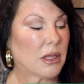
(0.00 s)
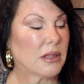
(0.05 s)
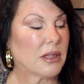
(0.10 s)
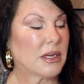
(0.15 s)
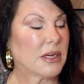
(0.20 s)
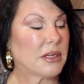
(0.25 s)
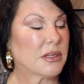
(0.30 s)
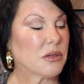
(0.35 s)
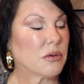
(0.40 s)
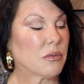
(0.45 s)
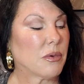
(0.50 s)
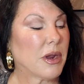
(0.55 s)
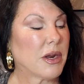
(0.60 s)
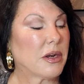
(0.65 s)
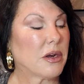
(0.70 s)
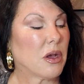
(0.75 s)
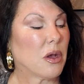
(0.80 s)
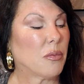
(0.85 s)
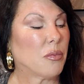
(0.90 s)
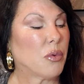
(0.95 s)
that is a
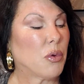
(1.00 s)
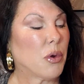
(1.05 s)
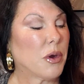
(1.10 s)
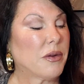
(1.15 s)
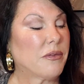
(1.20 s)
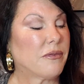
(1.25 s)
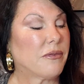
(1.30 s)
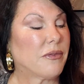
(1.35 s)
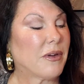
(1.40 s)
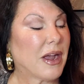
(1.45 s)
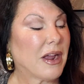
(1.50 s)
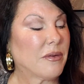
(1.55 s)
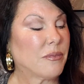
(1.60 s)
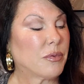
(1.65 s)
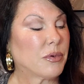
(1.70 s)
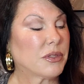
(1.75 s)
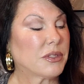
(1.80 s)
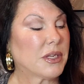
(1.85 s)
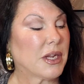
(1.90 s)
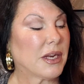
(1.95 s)
retinol
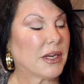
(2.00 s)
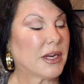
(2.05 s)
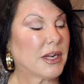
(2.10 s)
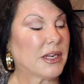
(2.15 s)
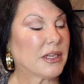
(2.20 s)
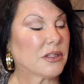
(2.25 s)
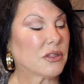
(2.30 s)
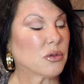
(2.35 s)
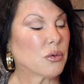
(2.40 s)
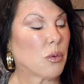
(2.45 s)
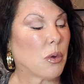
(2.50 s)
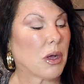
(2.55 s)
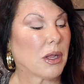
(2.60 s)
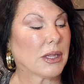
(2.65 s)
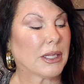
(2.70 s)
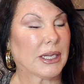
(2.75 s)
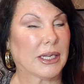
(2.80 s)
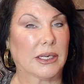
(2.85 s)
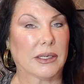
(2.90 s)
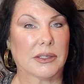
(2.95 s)
0.5% in
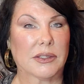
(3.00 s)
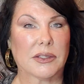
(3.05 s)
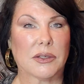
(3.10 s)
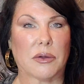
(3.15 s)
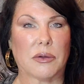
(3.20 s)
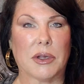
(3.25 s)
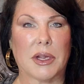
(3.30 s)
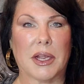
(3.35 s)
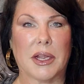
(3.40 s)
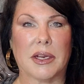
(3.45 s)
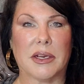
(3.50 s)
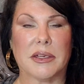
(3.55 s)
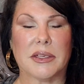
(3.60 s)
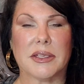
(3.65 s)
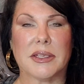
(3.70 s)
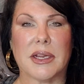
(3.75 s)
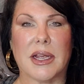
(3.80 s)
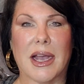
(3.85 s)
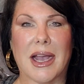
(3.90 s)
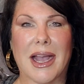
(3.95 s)
Squalane, so
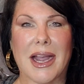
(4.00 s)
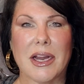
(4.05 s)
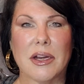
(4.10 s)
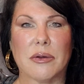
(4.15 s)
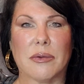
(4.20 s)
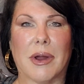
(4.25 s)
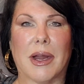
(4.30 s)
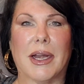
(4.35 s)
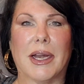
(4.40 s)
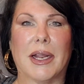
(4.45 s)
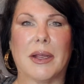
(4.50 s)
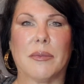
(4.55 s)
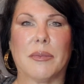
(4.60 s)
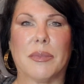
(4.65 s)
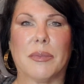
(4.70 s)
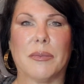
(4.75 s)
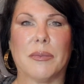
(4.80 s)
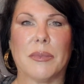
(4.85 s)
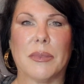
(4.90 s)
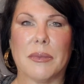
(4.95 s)
it's hydrating
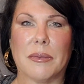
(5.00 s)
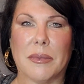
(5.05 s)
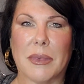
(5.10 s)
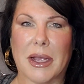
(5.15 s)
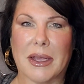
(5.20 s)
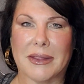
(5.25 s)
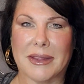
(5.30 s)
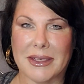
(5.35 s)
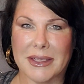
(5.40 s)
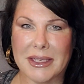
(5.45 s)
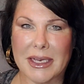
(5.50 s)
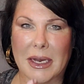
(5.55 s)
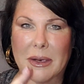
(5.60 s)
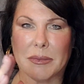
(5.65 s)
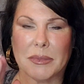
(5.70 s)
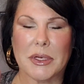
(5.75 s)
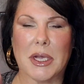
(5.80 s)
at the same